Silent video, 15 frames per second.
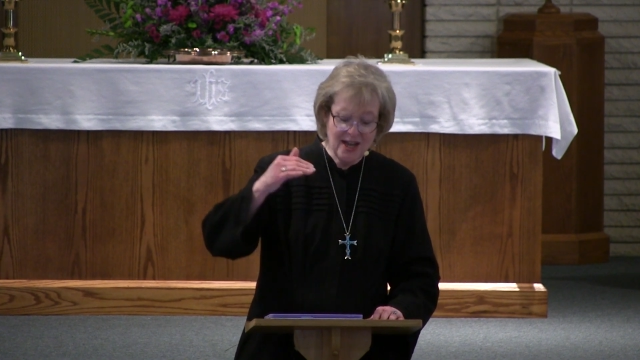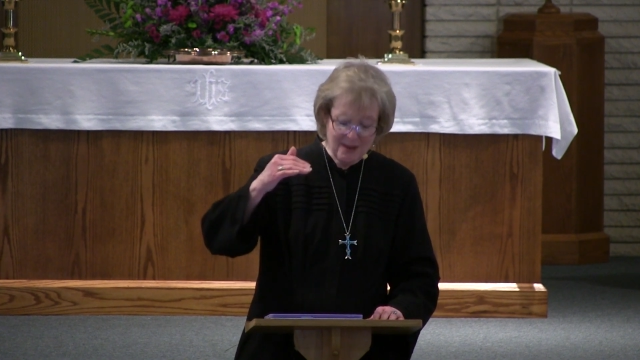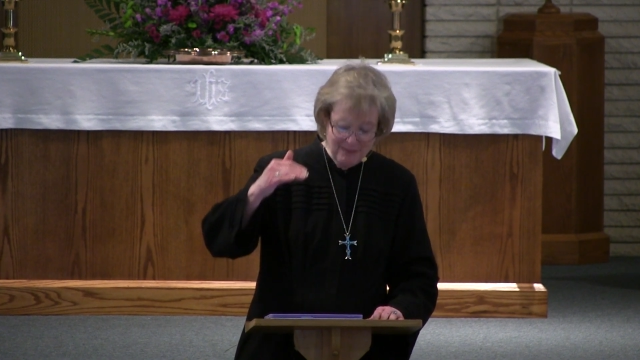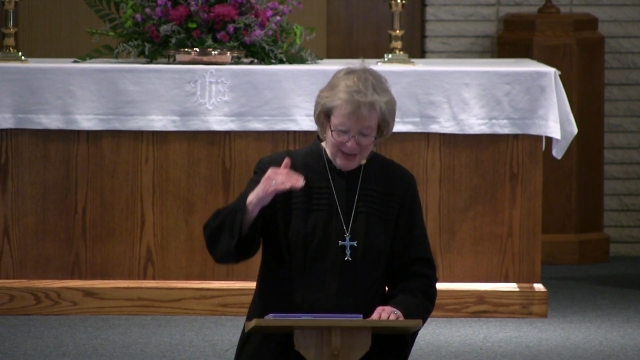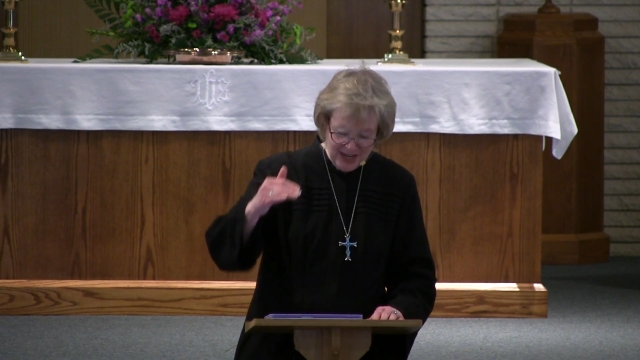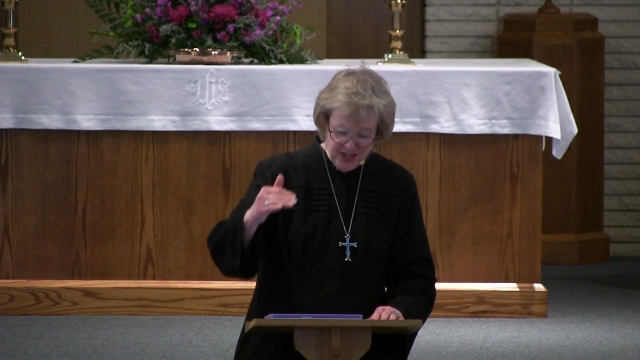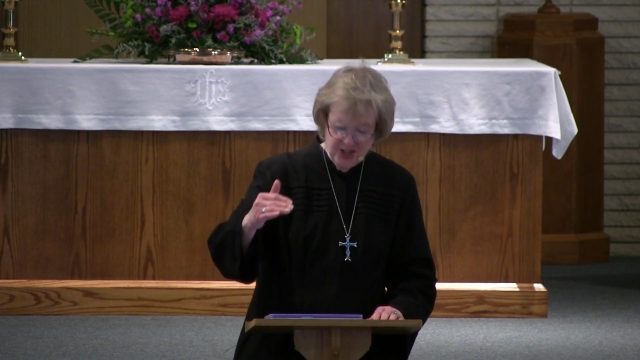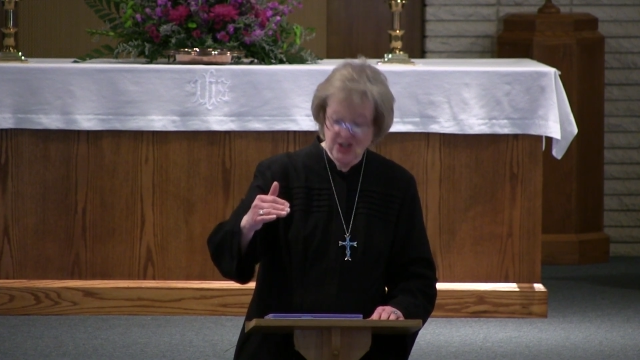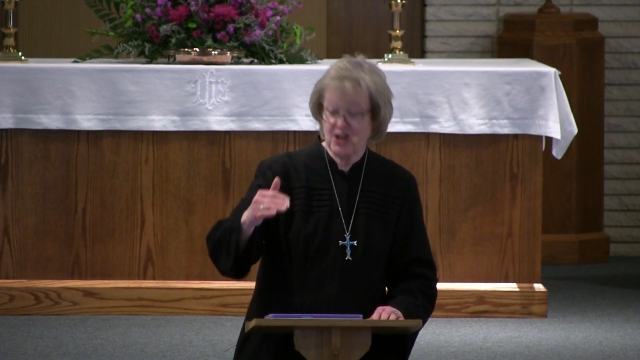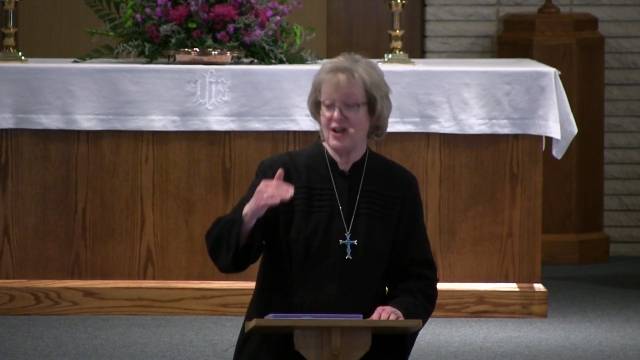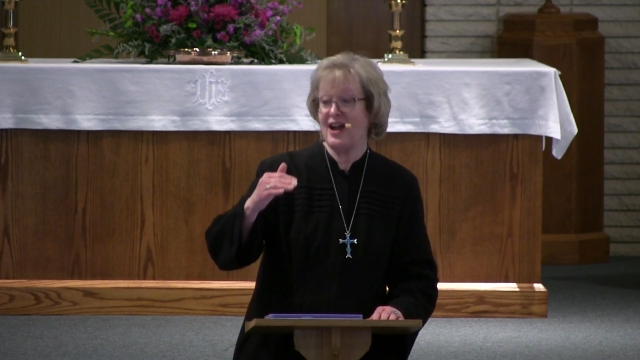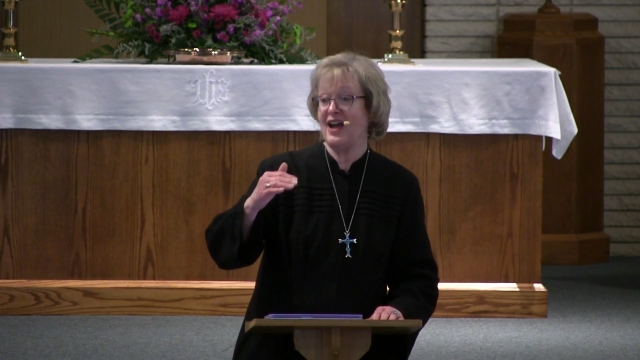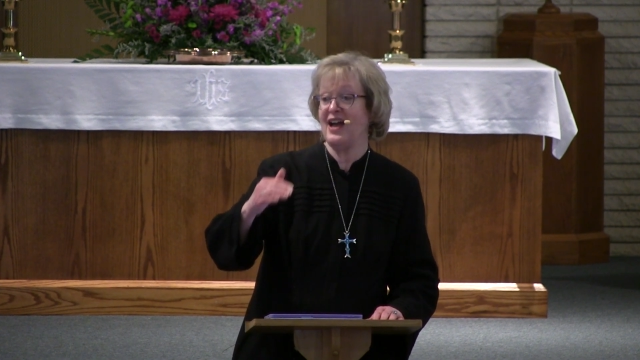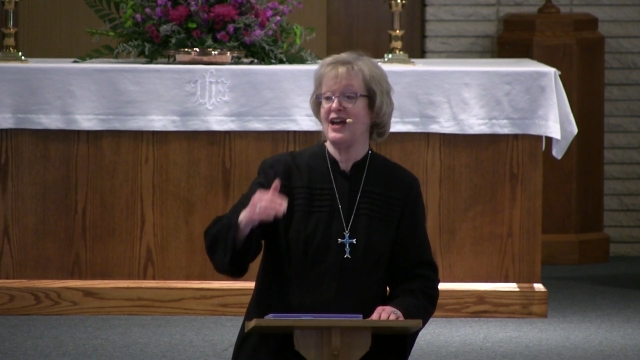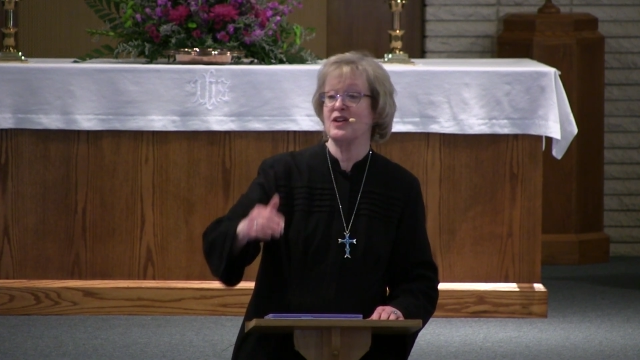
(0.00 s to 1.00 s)
made sure
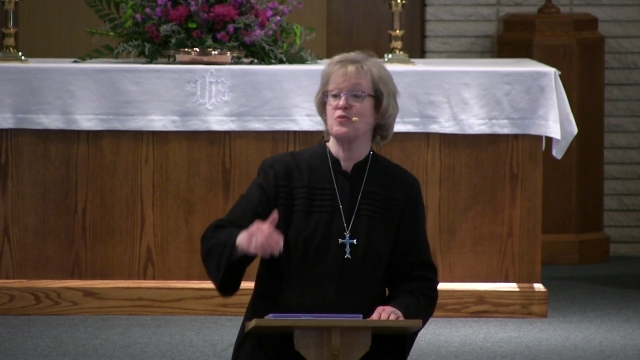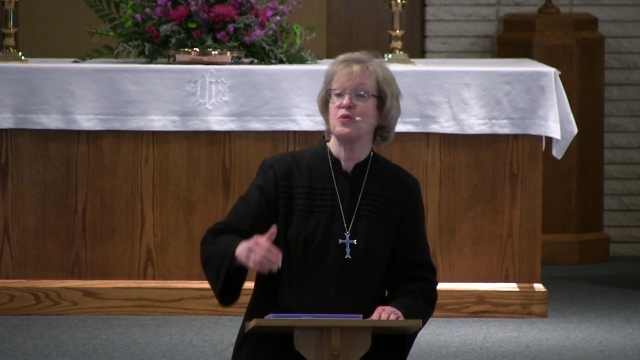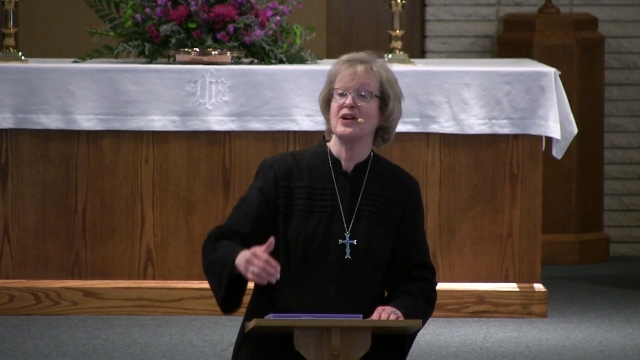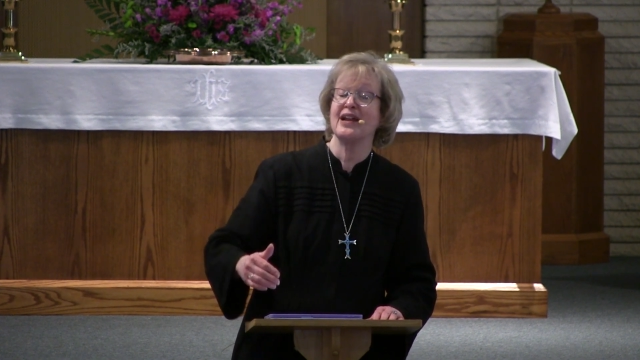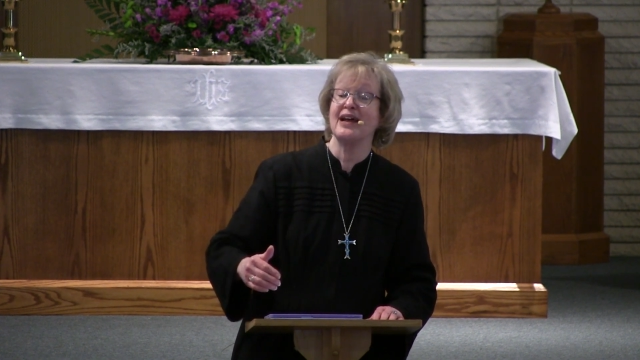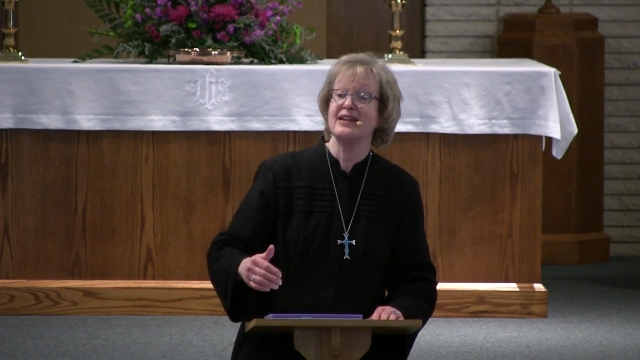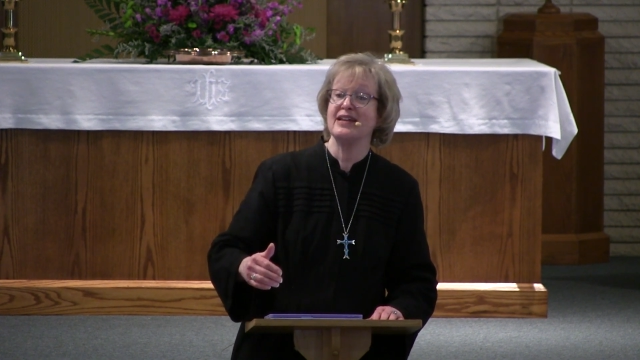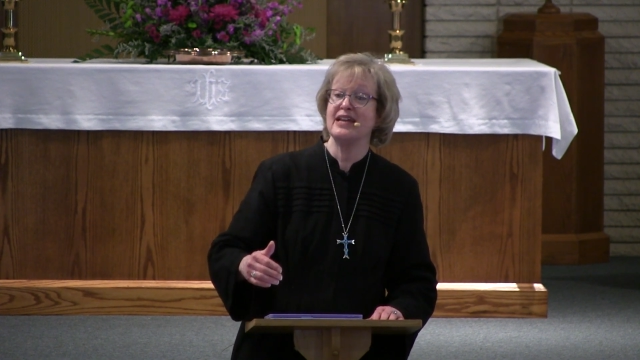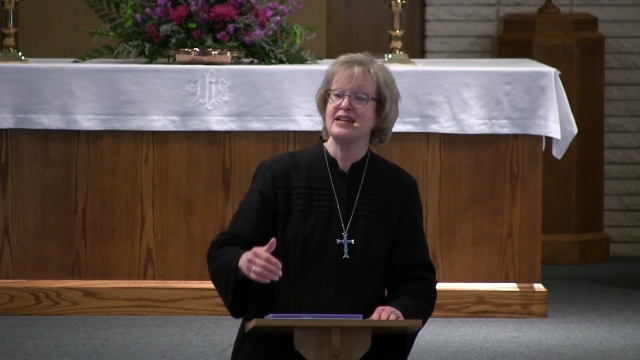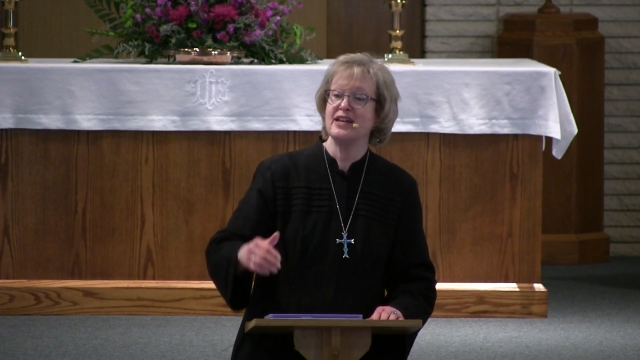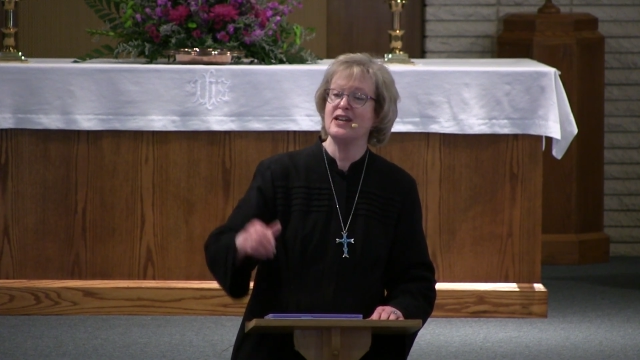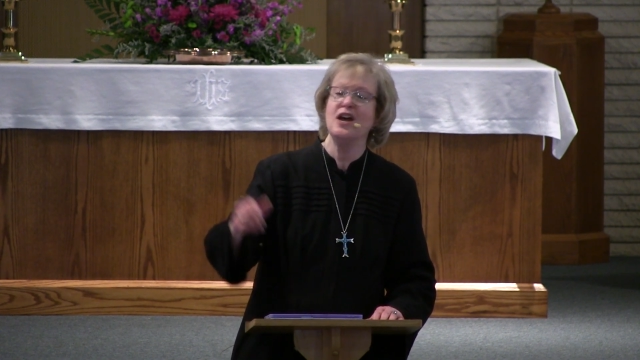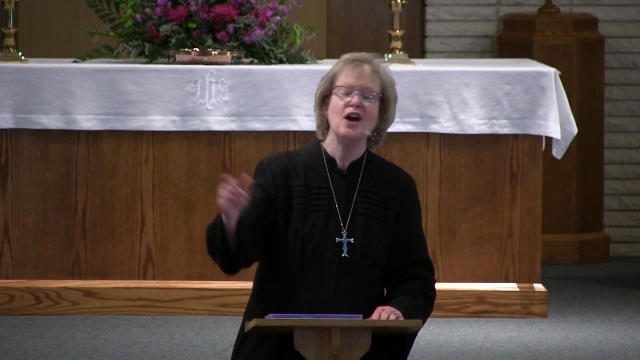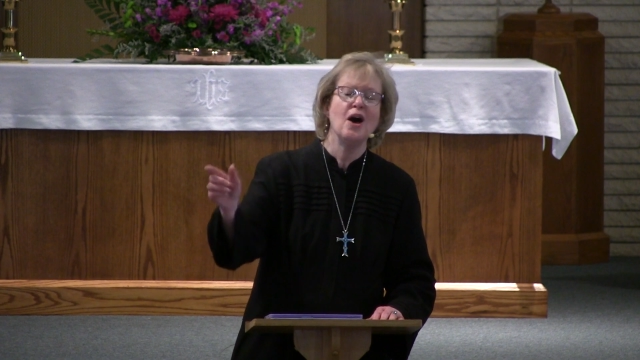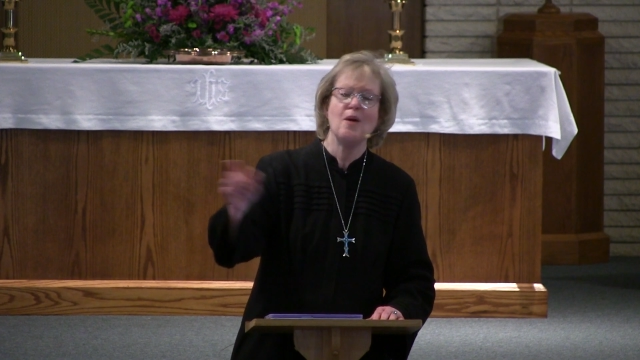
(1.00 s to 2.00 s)
I had what I needed,